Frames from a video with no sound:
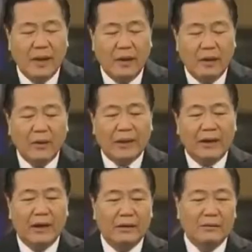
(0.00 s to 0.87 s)

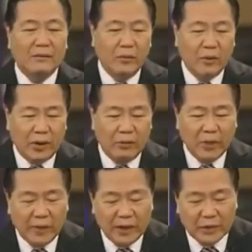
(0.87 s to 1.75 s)
Well, we
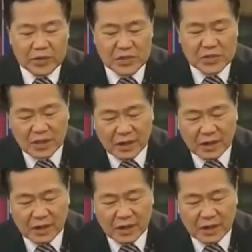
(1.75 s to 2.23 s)
will use